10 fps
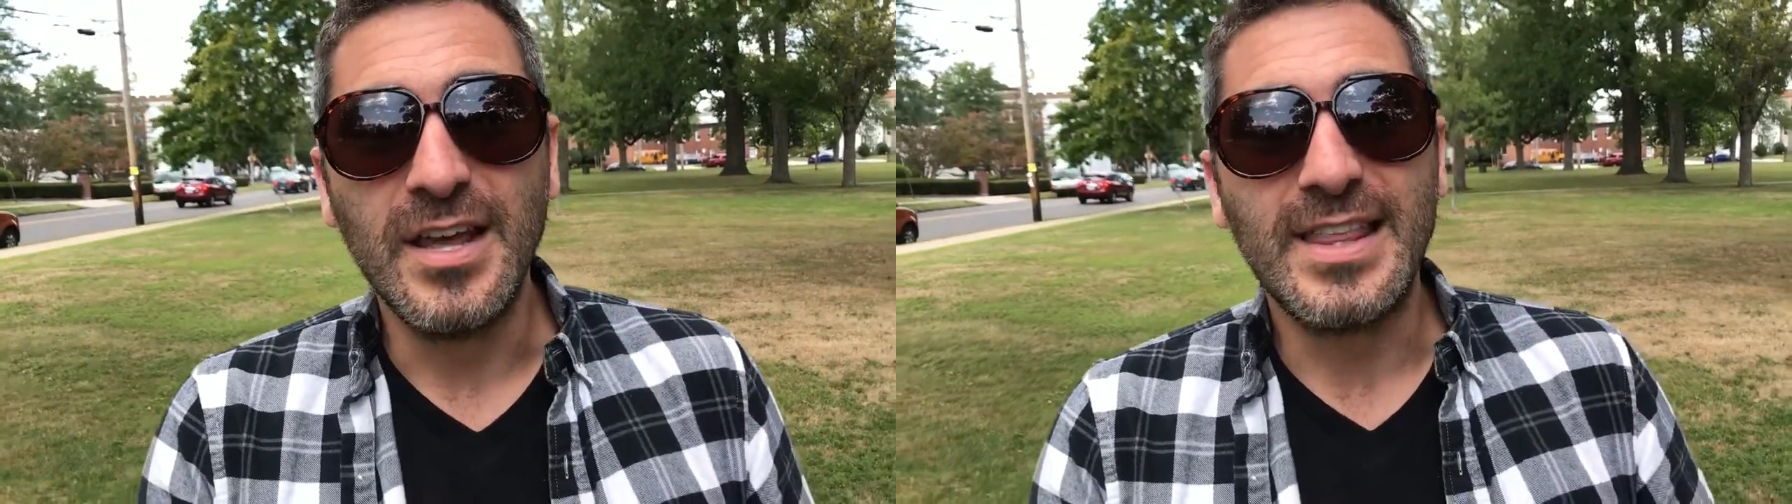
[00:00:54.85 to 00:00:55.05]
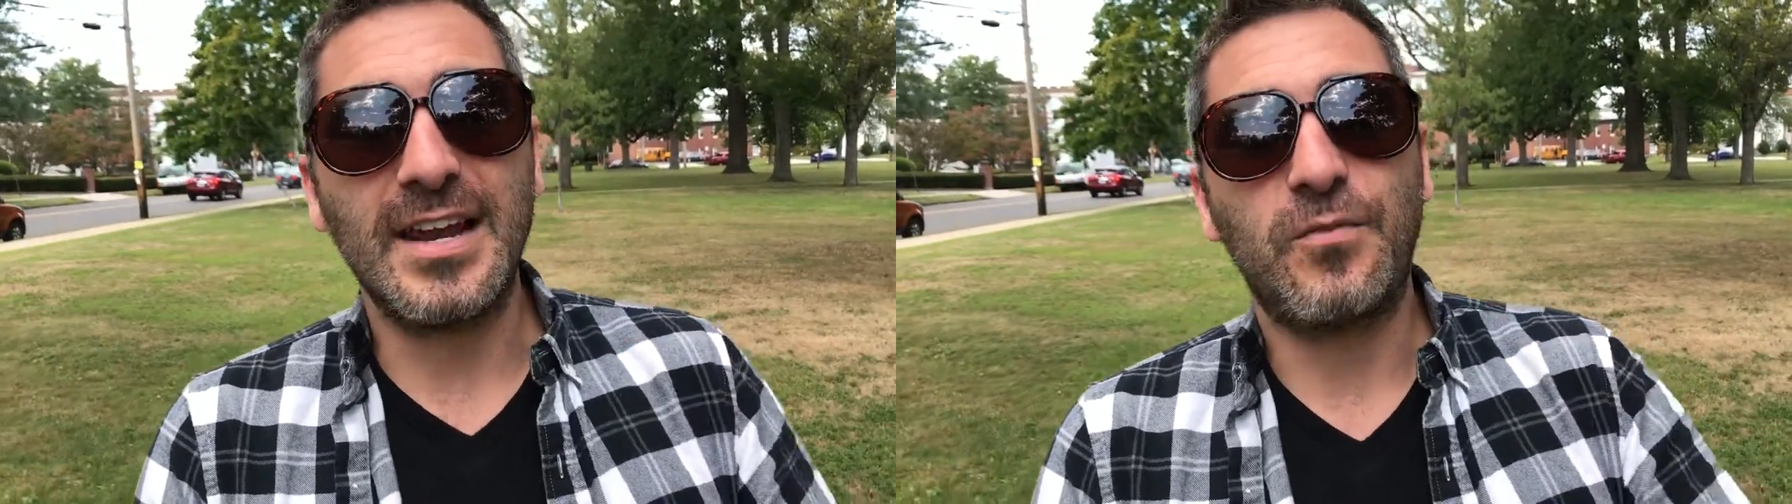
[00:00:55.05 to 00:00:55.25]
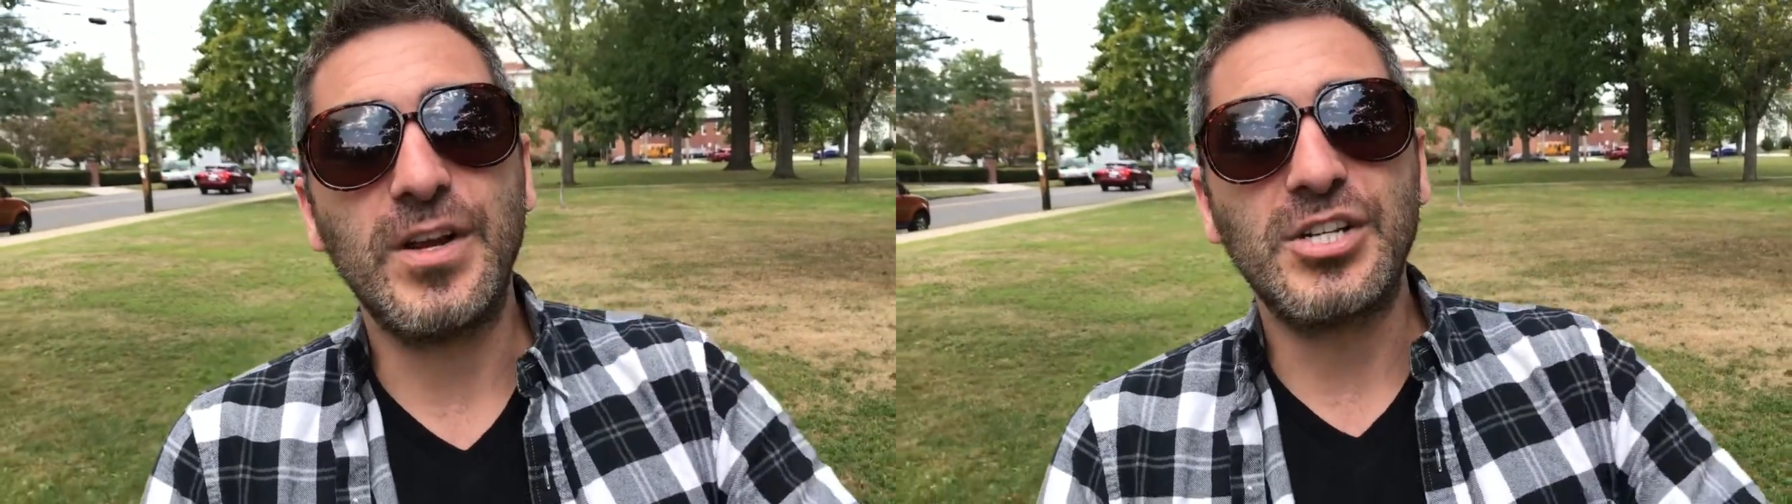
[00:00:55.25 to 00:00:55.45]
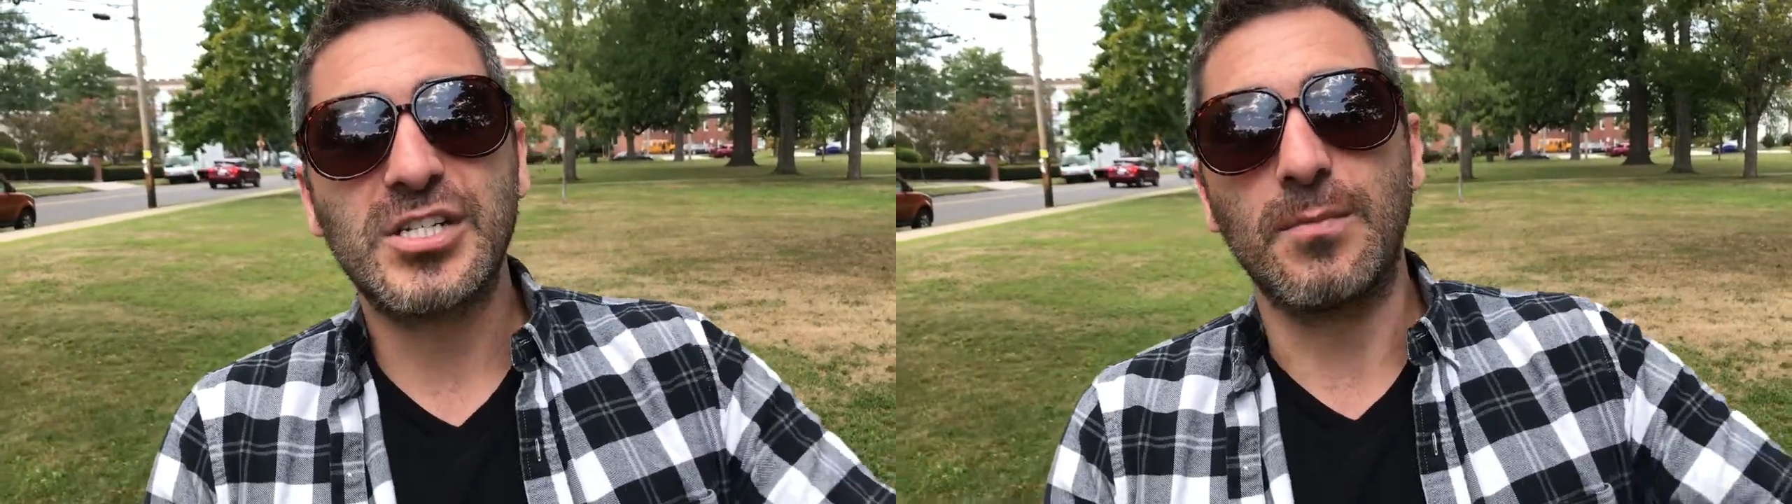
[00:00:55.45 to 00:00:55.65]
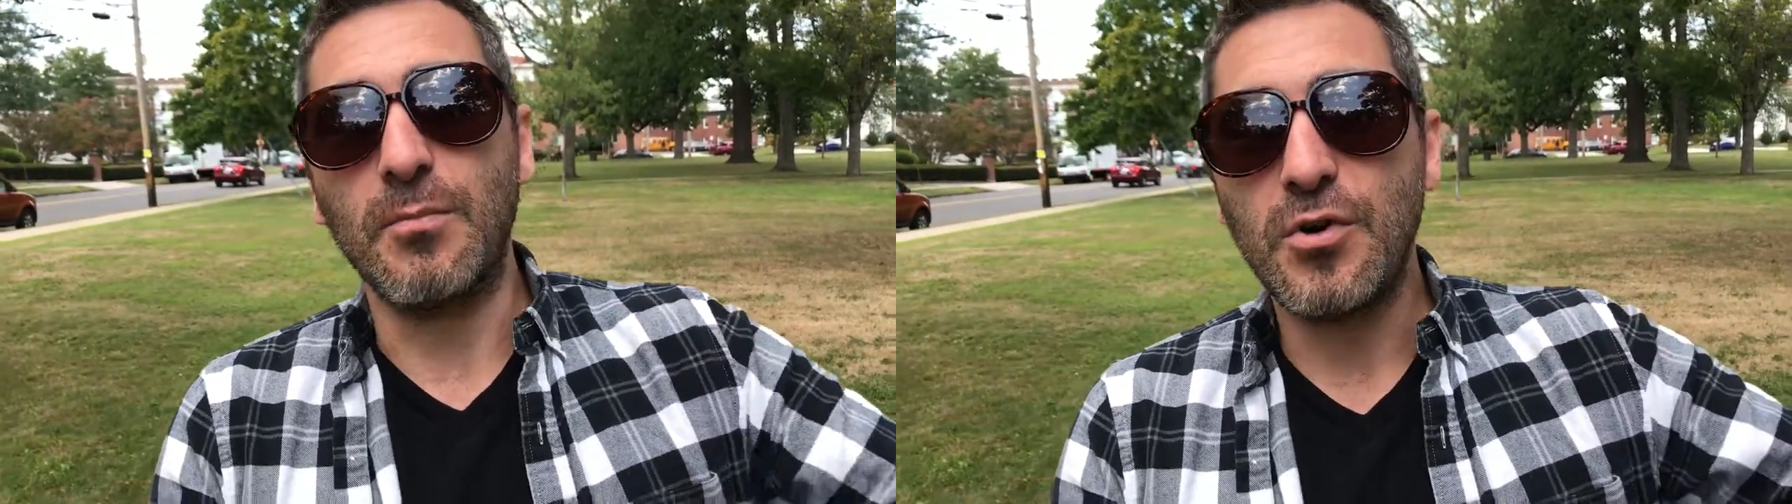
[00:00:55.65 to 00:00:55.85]
that if we
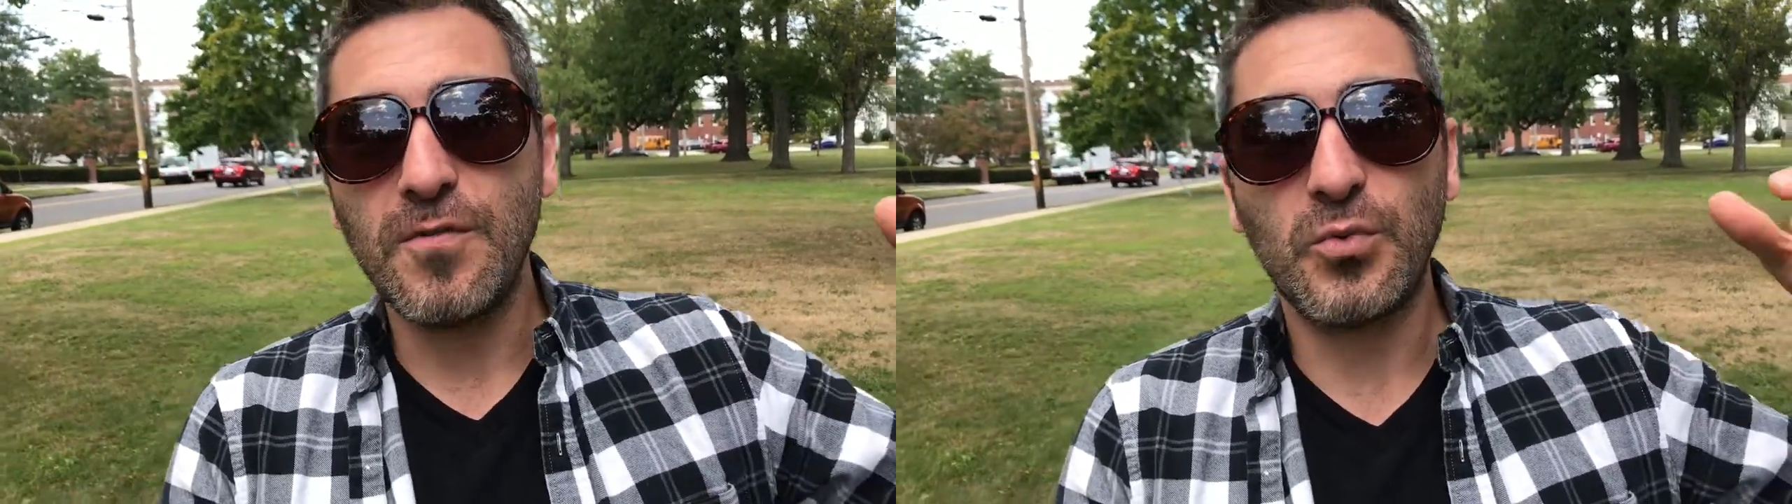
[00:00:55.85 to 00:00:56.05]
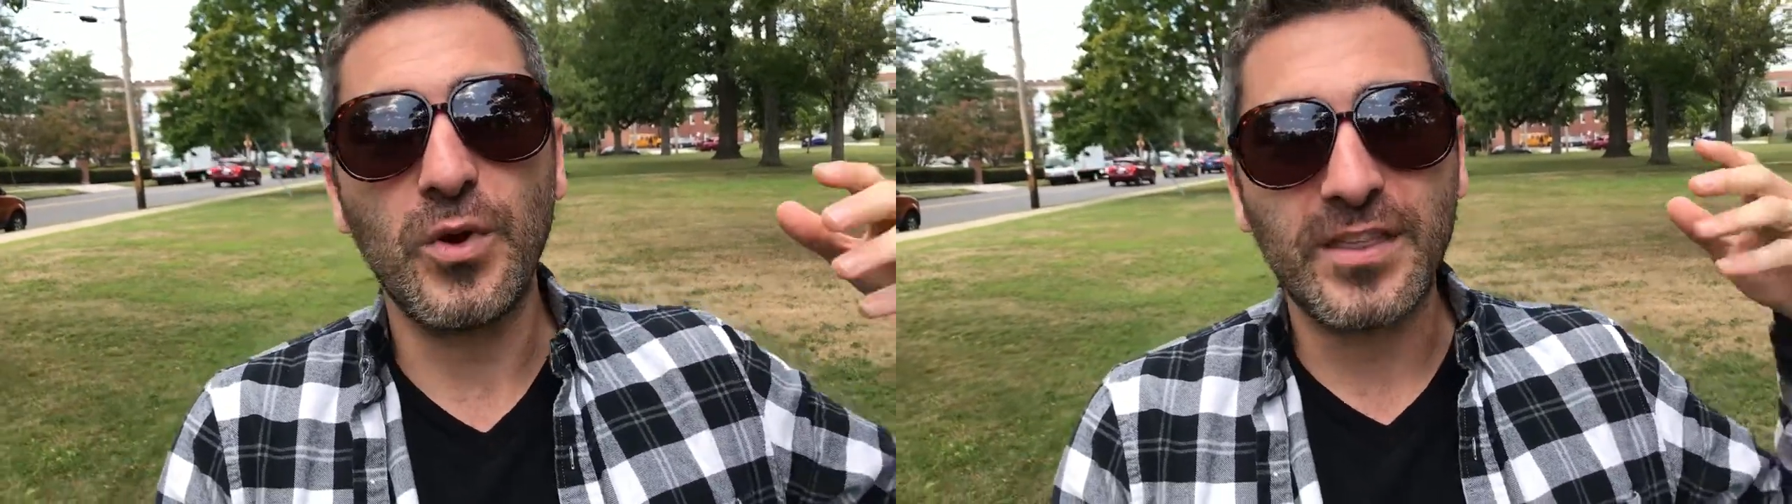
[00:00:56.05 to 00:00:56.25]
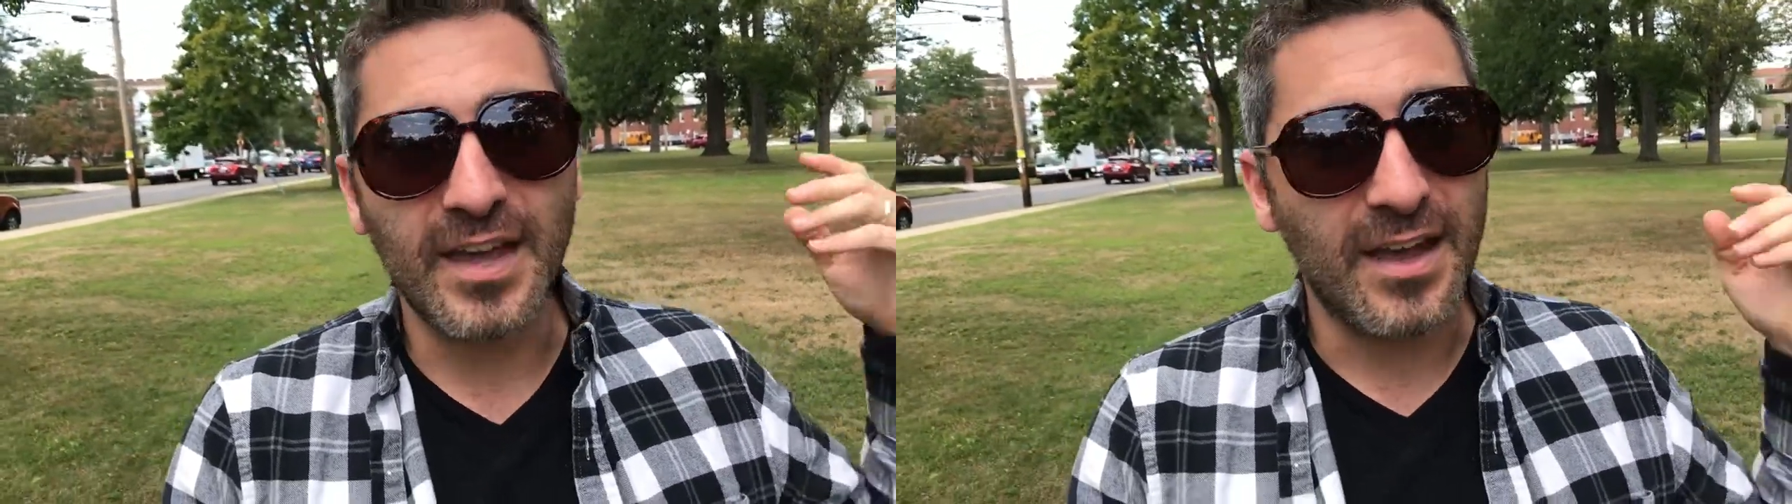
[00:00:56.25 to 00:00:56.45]
just moved with